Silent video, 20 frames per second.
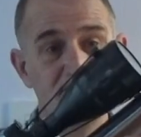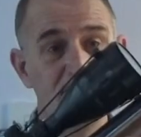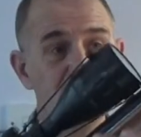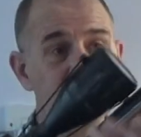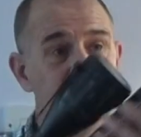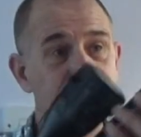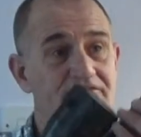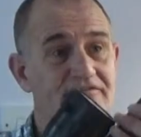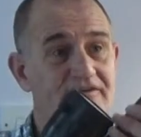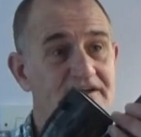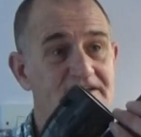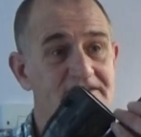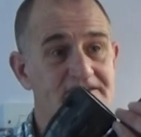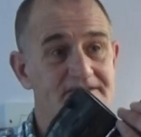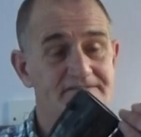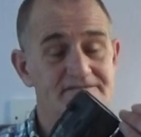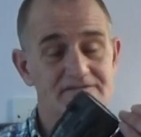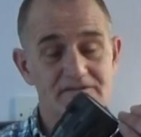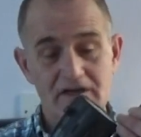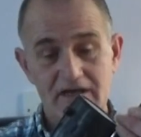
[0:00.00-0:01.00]
Walther
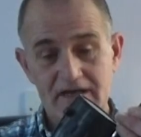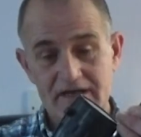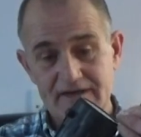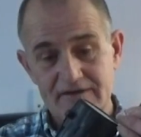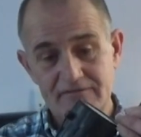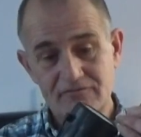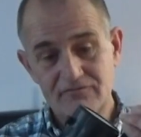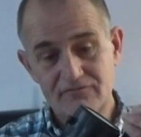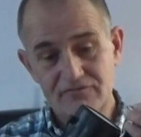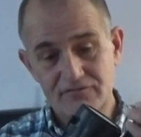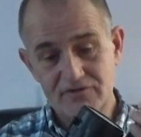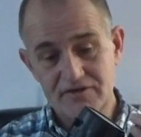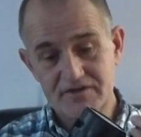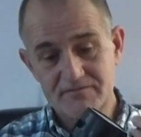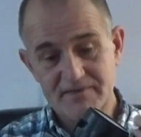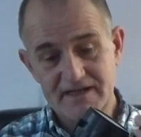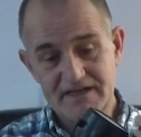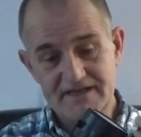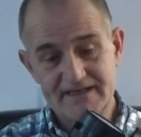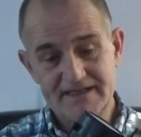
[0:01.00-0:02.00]
for the
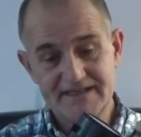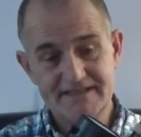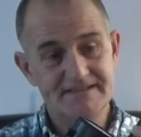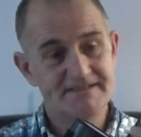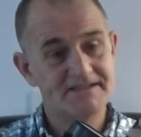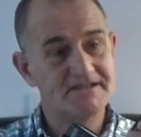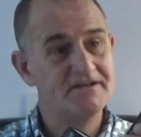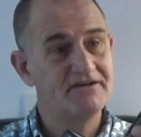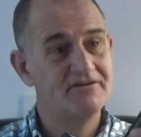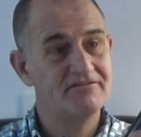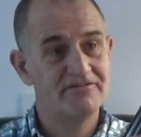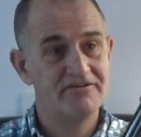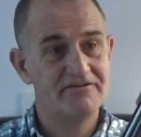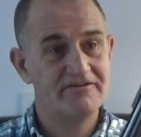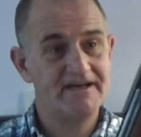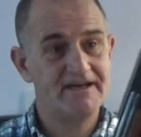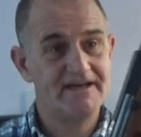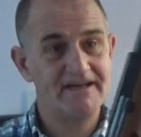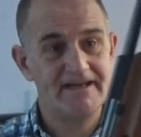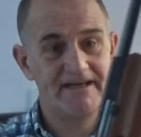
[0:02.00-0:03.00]
bunnies. I've
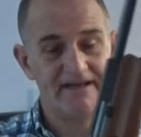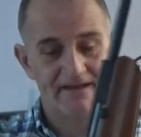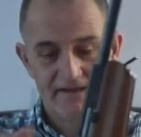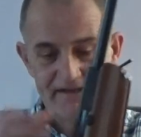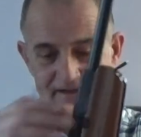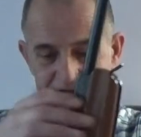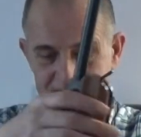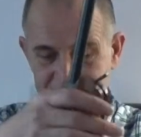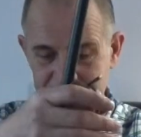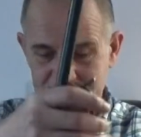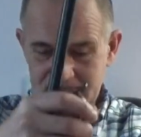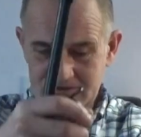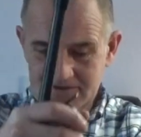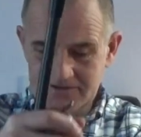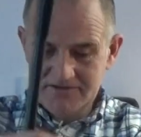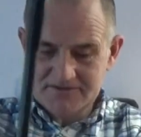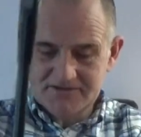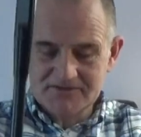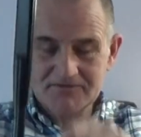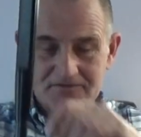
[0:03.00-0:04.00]
already
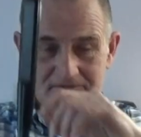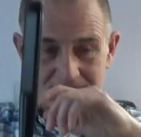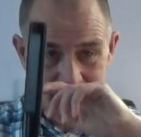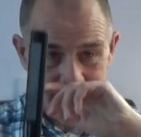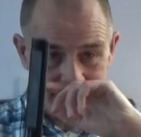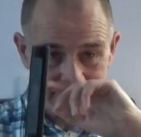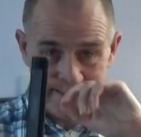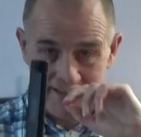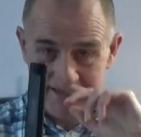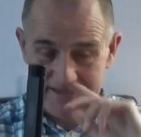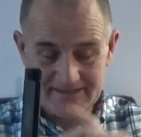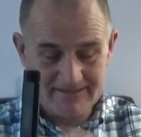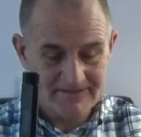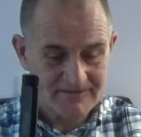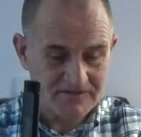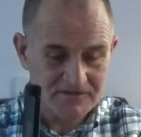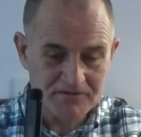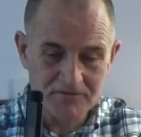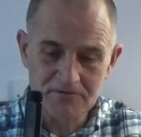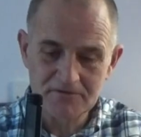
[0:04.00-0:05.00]

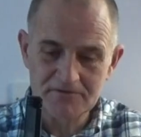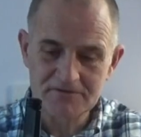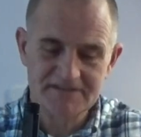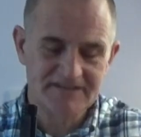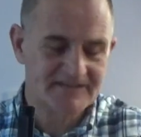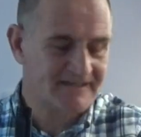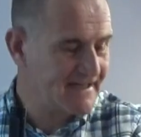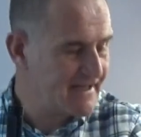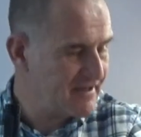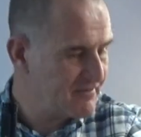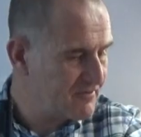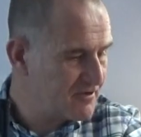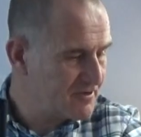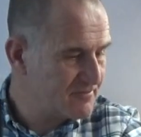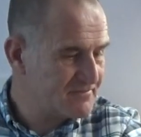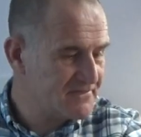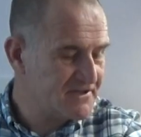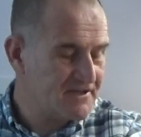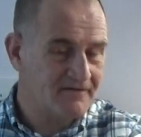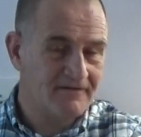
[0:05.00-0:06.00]
sorted out what
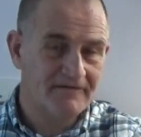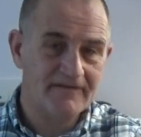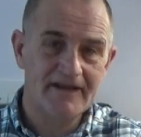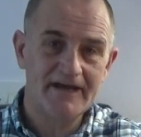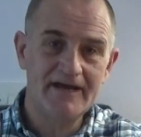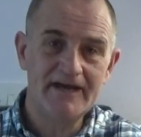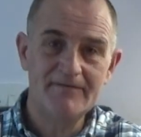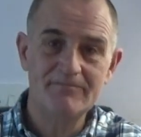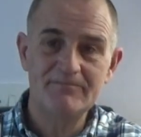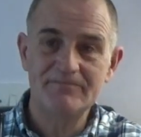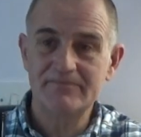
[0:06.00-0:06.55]
I'm doing there.